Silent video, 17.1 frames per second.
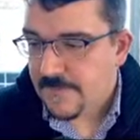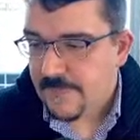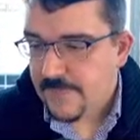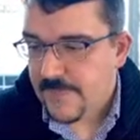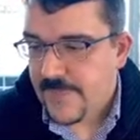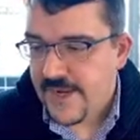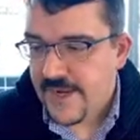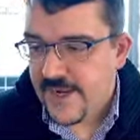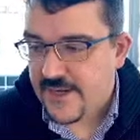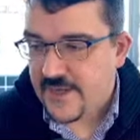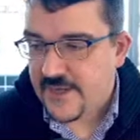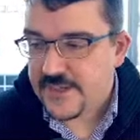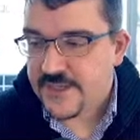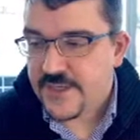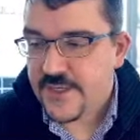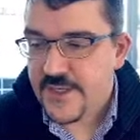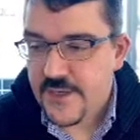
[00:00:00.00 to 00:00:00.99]
That
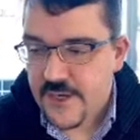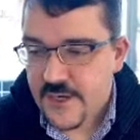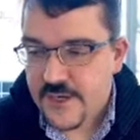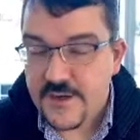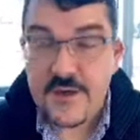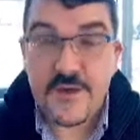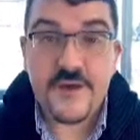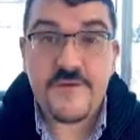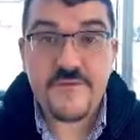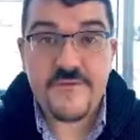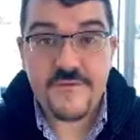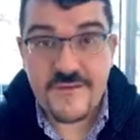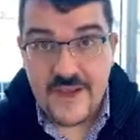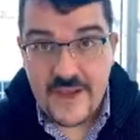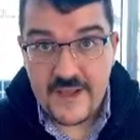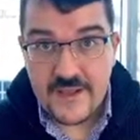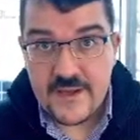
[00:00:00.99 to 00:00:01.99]
is not a
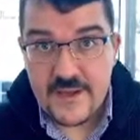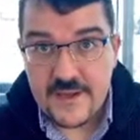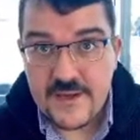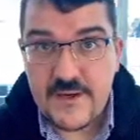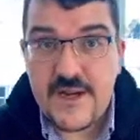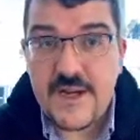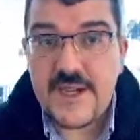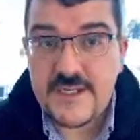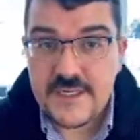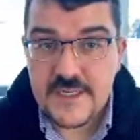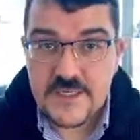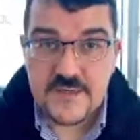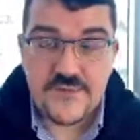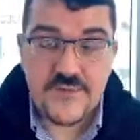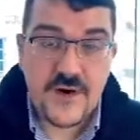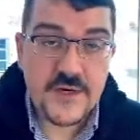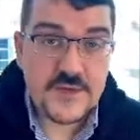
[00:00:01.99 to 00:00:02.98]
valid
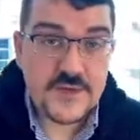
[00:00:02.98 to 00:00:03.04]
identifier.